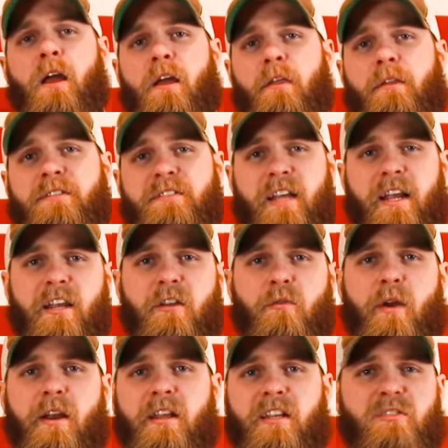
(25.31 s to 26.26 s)
The second
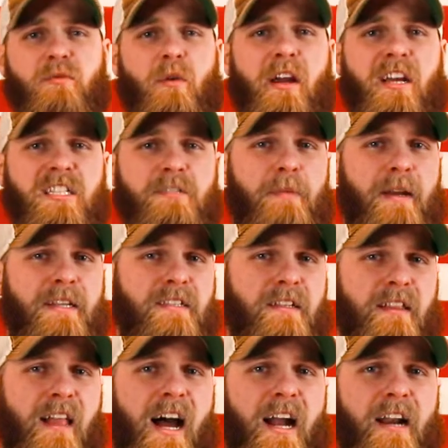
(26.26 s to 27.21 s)
rating is where I expect a
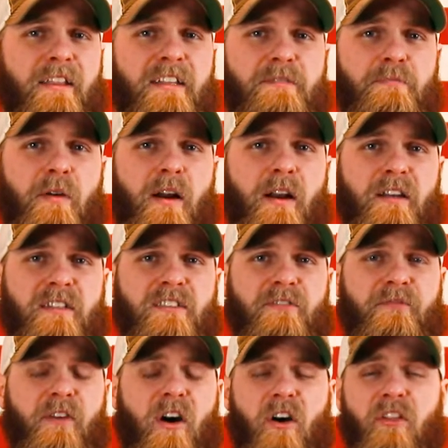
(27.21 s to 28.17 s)
lot of these products to
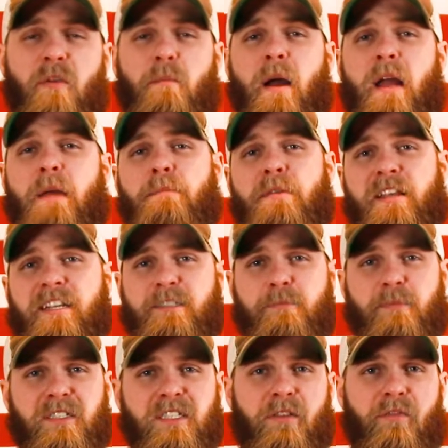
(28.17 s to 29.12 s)
fall. There might be a
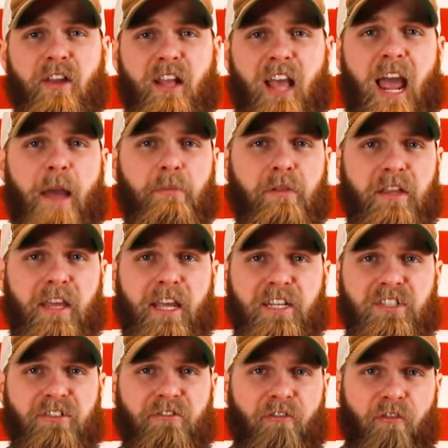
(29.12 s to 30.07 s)
specific
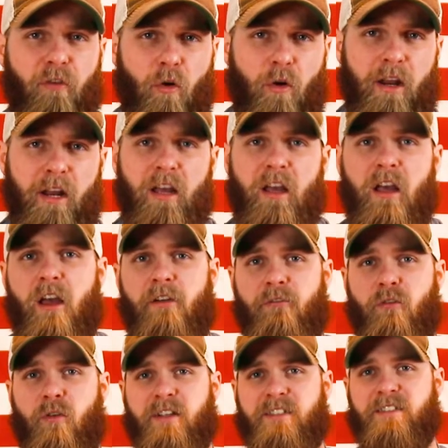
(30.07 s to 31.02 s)
application for it.
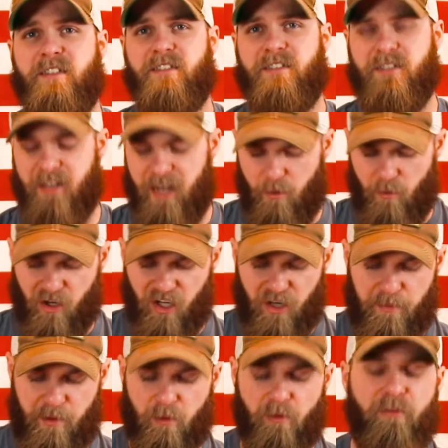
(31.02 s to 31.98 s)
For instance, today we're going to
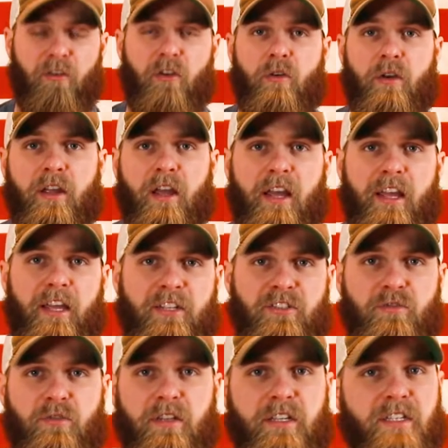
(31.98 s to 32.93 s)
be reviewing a hinge
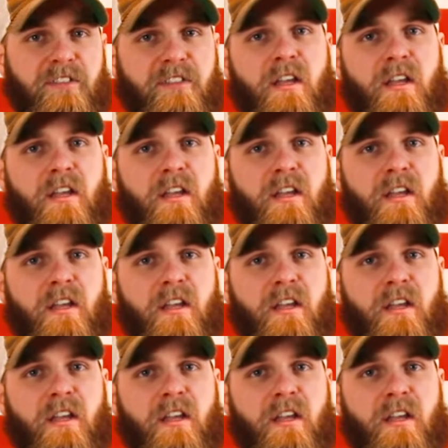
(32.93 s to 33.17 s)
release.